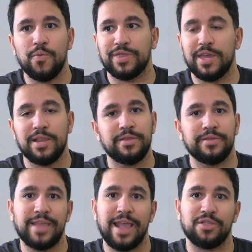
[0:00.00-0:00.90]
within
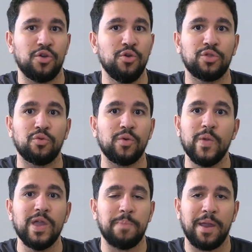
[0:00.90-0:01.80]
that 2 to 3
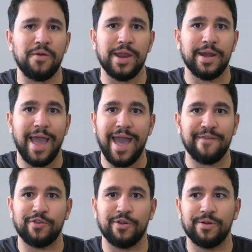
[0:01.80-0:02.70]
week period
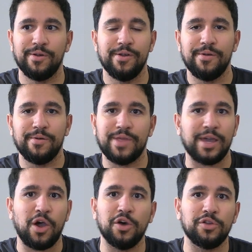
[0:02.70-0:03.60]
after
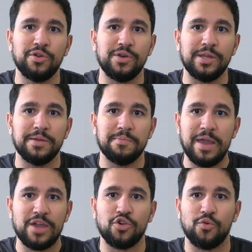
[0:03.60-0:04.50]
that Call of Duty
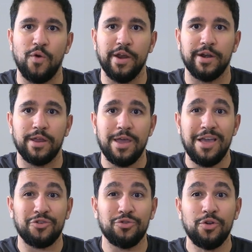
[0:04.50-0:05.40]
Major 1.
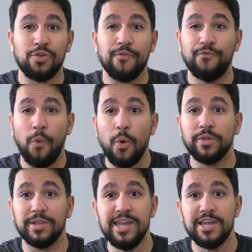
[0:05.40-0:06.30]
So there's 4
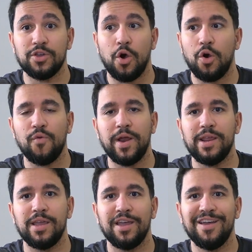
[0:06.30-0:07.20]
leagues
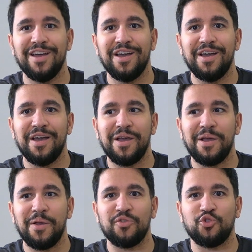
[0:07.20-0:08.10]
already
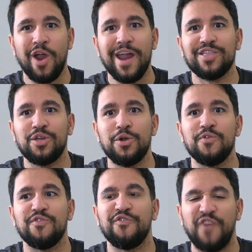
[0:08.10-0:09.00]
trying
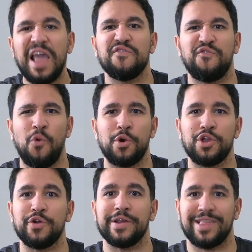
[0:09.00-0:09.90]
to fight for
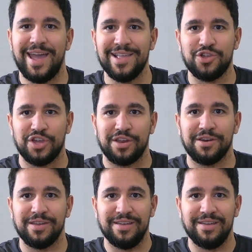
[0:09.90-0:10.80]
your attention.